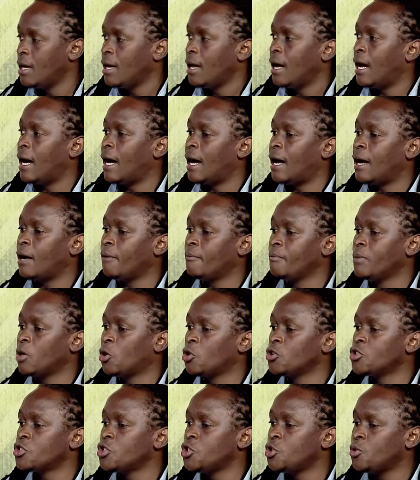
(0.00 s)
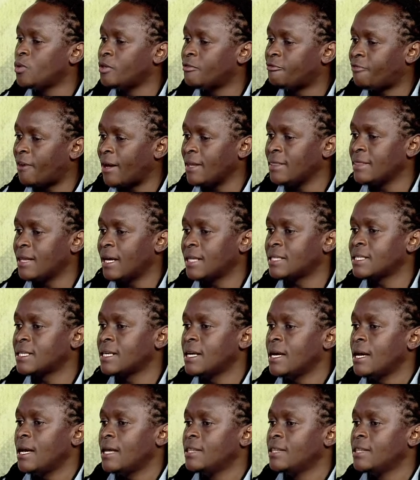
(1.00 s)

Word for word: Yes. Uh, because you will find that